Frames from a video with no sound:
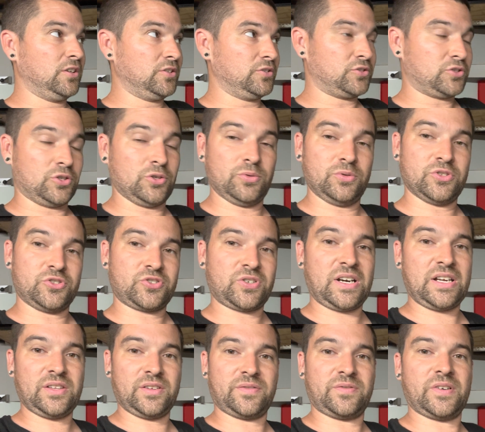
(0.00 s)
to the
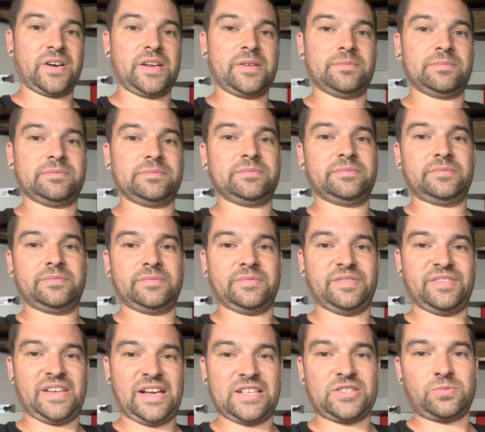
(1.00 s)
trailer frame.
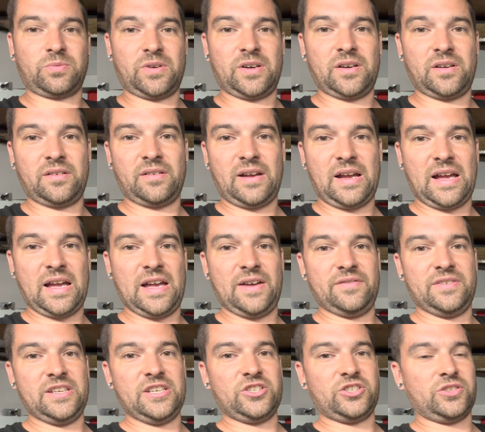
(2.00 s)
That's where I have
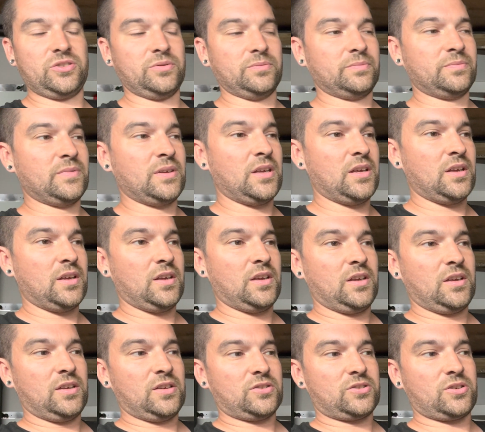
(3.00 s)
an issue.
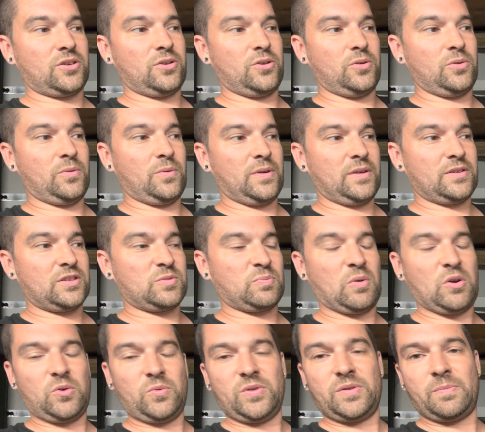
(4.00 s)
So
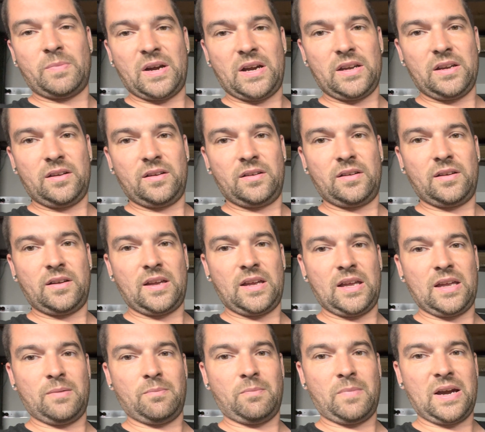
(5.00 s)
spoke with Mike,
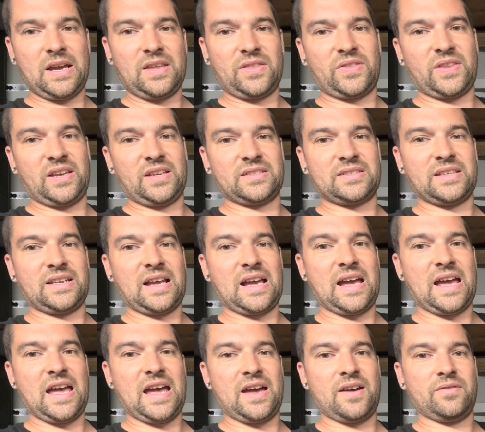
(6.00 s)
and Mike thinks that I
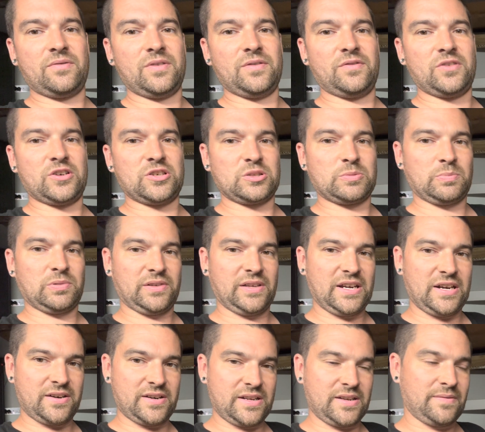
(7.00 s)
have reverse
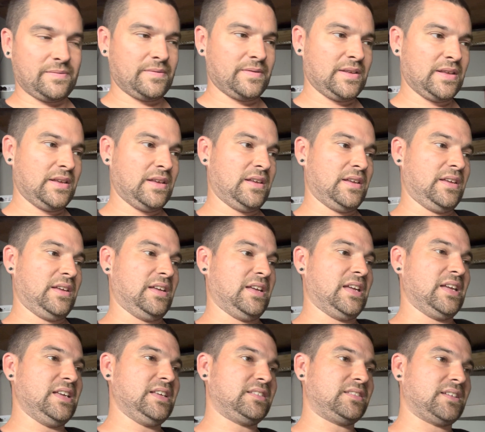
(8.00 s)
polarity.
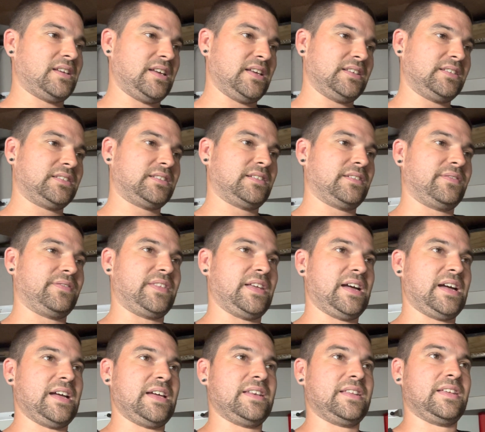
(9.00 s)
He says
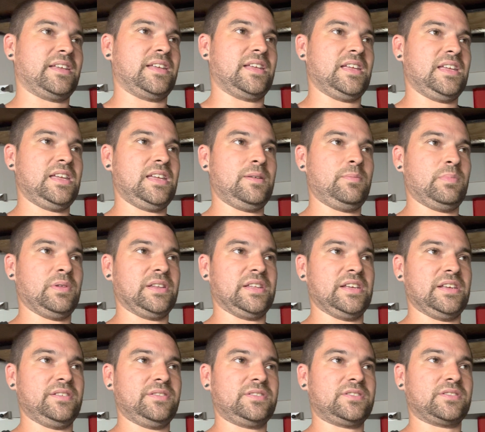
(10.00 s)
that he
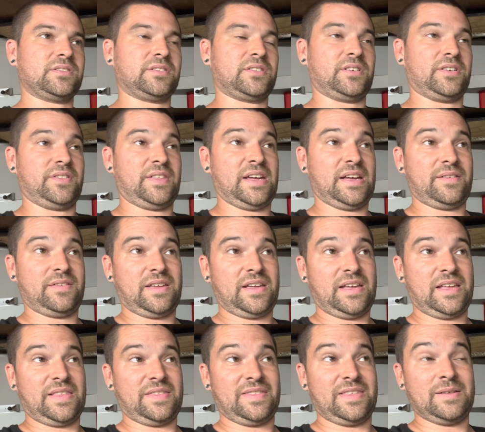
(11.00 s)
believes, or that
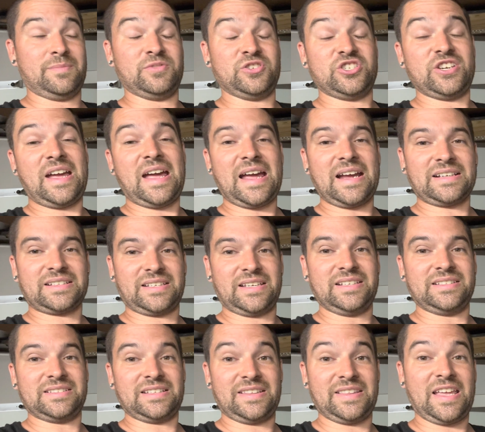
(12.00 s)
them jacks, he
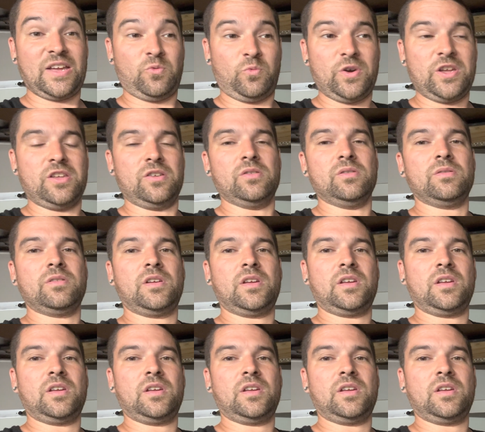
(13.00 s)
said they will